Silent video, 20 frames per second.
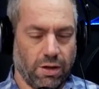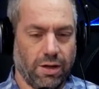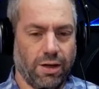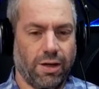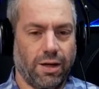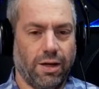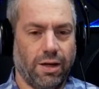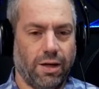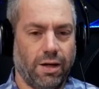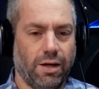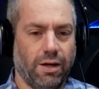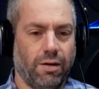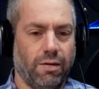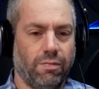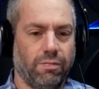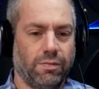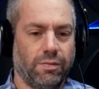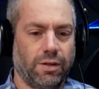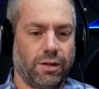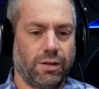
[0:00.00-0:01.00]

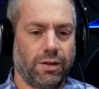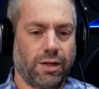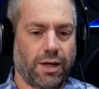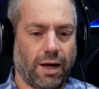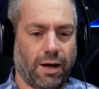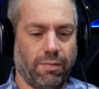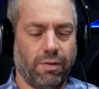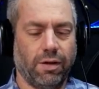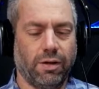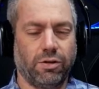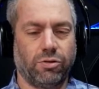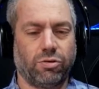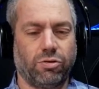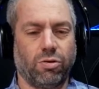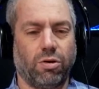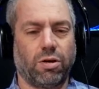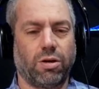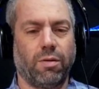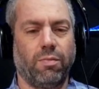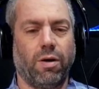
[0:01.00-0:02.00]
that the Kabbalists
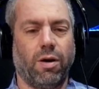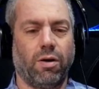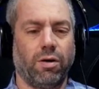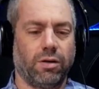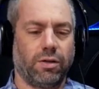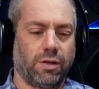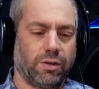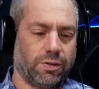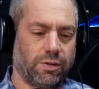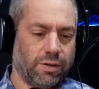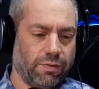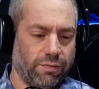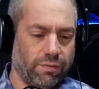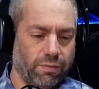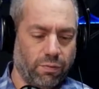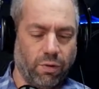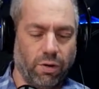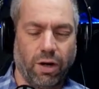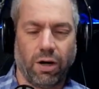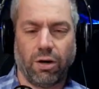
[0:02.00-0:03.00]
talk about it as if
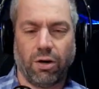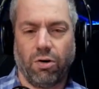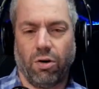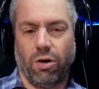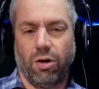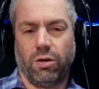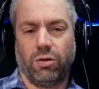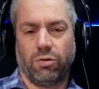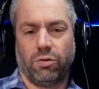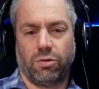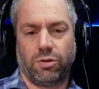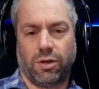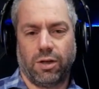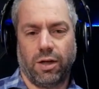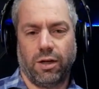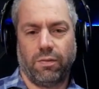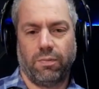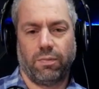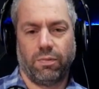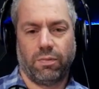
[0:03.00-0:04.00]
we are going to
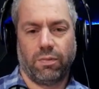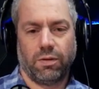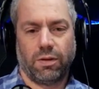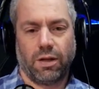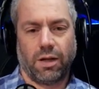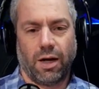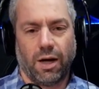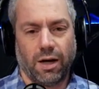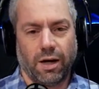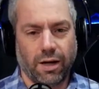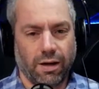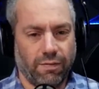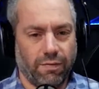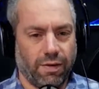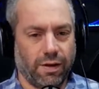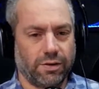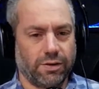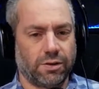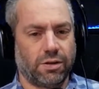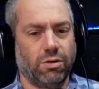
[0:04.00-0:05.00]
sleep. The Ari
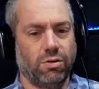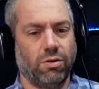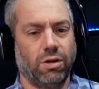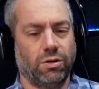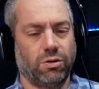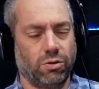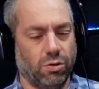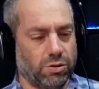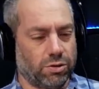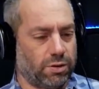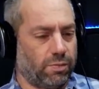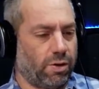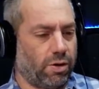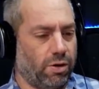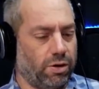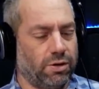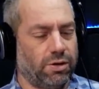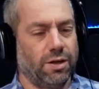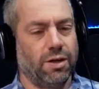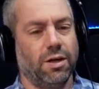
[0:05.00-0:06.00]
Ravai Zakluria talks about
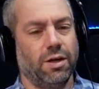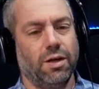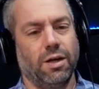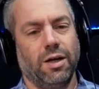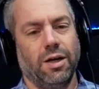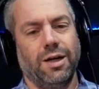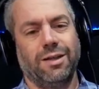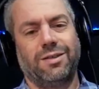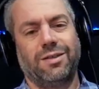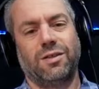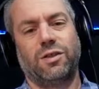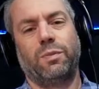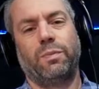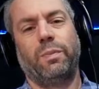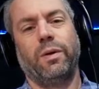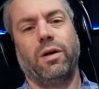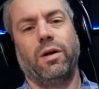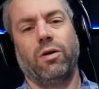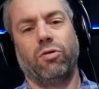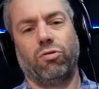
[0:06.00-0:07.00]
it. It's a
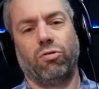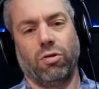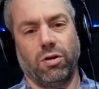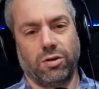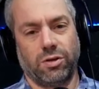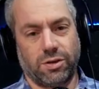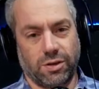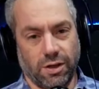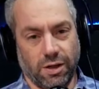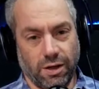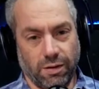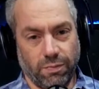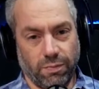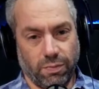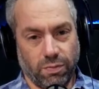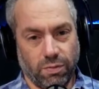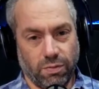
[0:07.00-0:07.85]
spiritual sleep,